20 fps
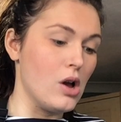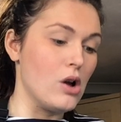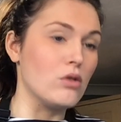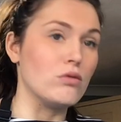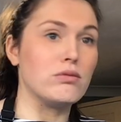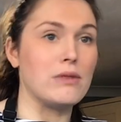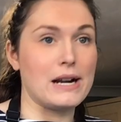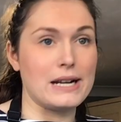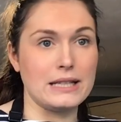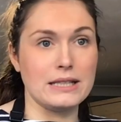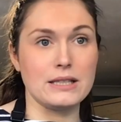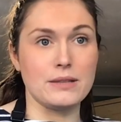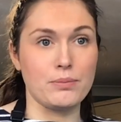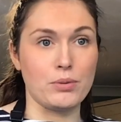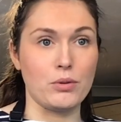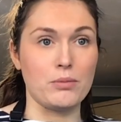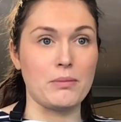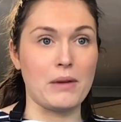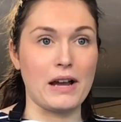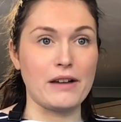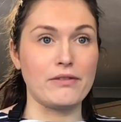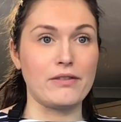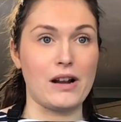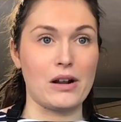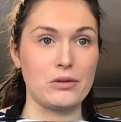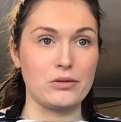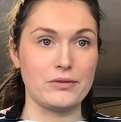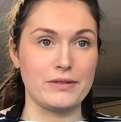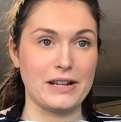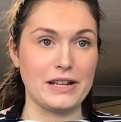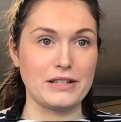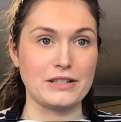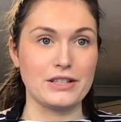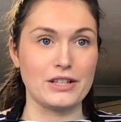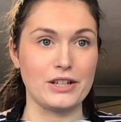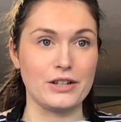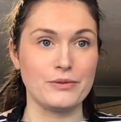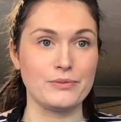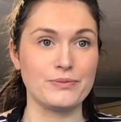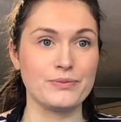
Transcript: ready to put my flour into.